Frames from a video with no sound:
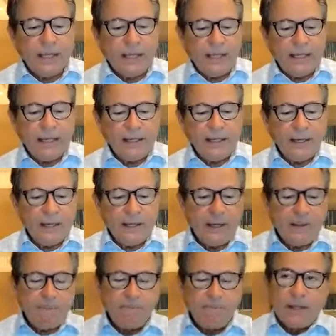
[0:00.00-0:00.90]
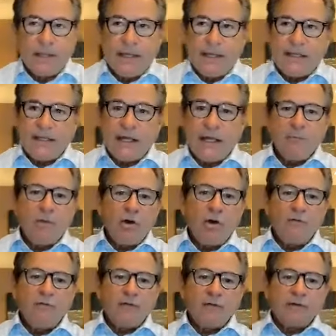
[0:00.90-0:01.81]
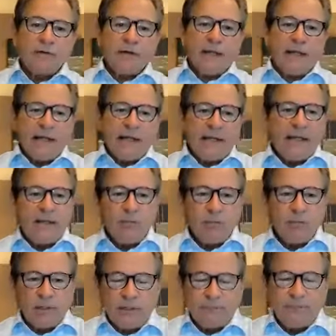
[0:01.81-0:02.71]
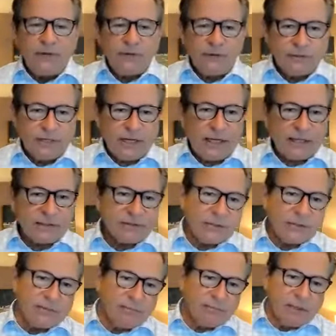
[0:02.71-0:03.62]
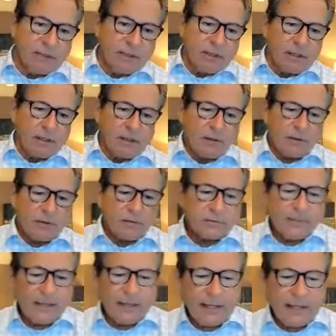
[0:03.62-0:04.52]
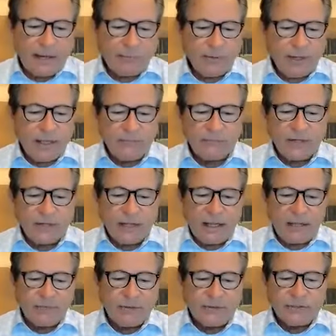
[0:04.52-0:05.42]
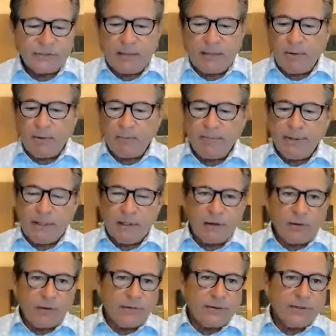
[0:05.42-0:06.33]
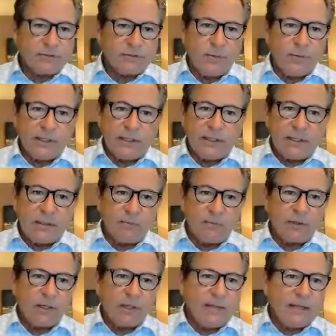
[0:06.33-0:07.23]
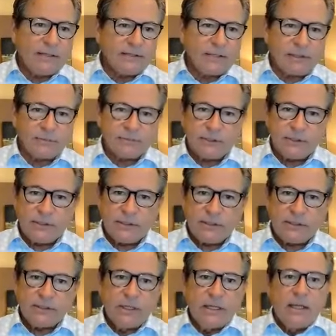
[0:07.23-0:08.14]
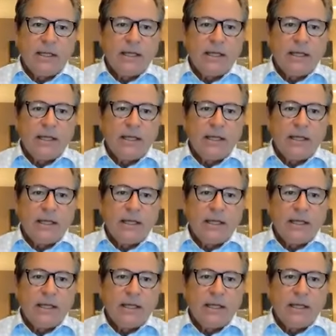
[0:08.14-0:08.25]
And he came over, and he lived here in Jackson. Laurel's about an hour and a half south. He said, I'm going to be in Laurel this weekend. We'll come by and talk to you.